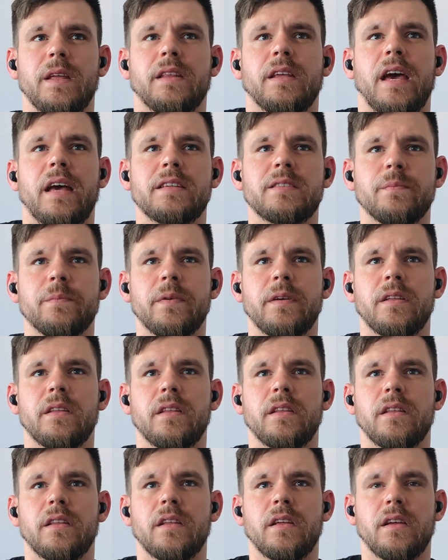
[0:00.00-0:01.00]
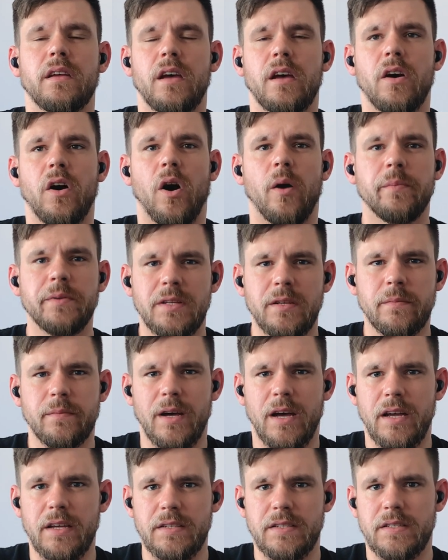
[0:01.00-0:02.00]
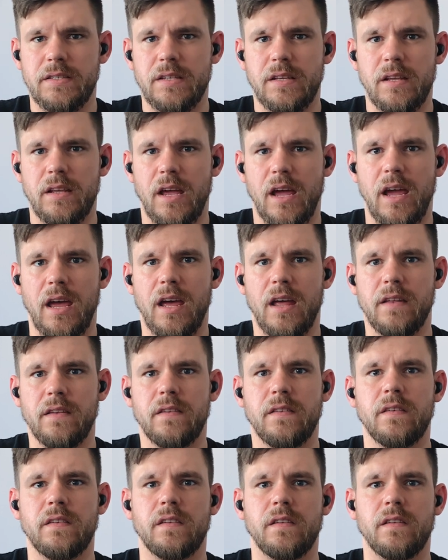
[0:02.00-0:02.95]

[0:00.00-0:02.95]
it has been optimized and